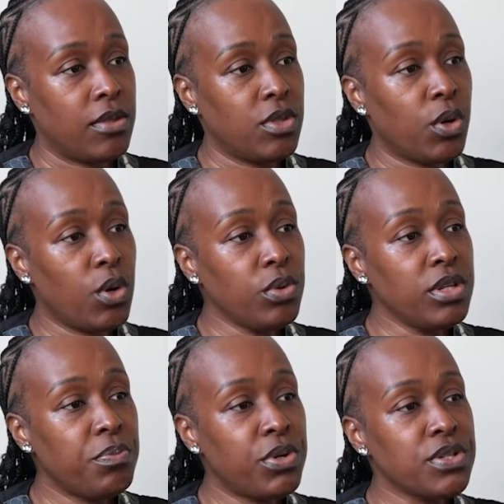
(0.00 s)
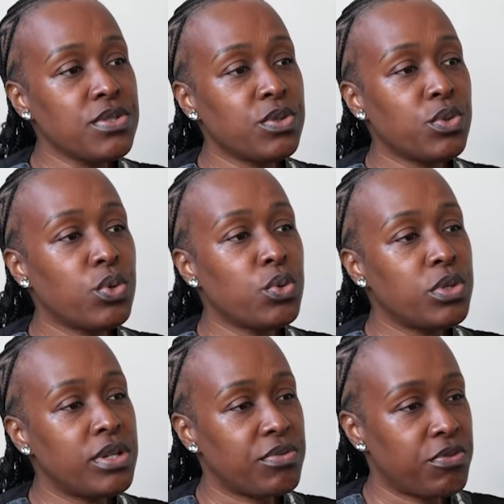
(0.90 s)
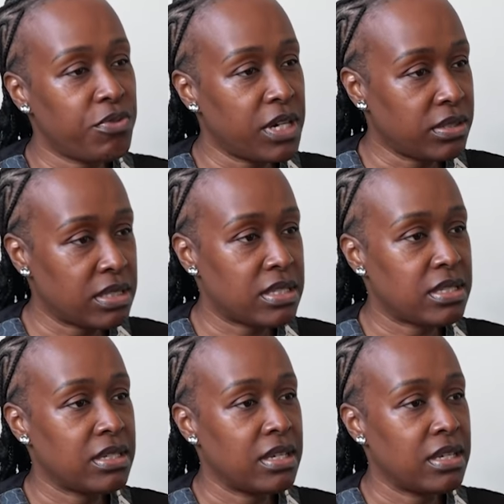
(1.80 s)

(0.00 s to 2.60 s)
The only person who would have felt